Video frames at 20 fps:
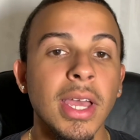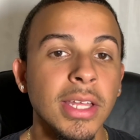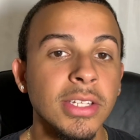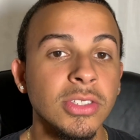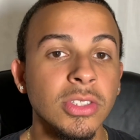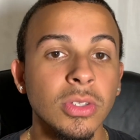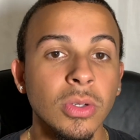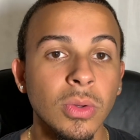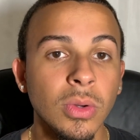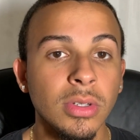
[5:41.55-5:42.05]

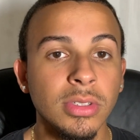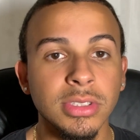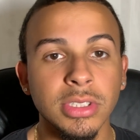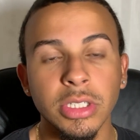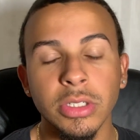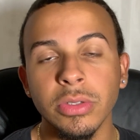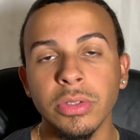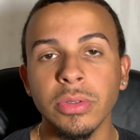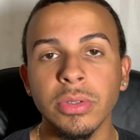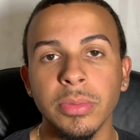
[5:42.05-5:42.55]
And so I was
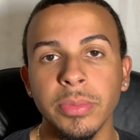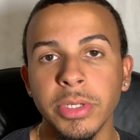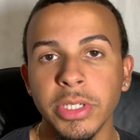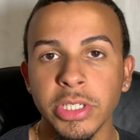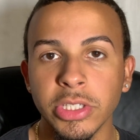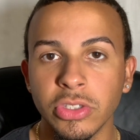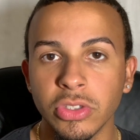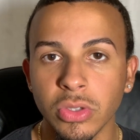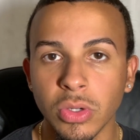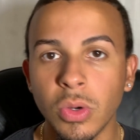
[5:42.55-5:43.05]
like, you know what, let me
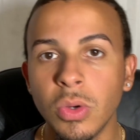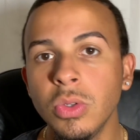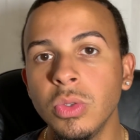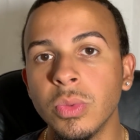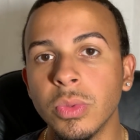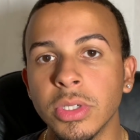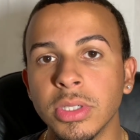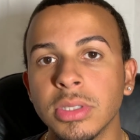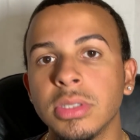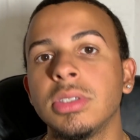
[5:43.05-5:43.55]
get your old
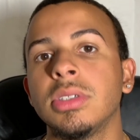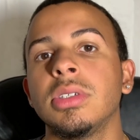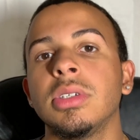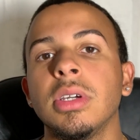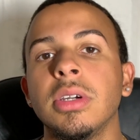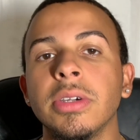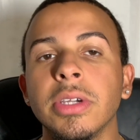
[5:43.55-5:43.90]
ones.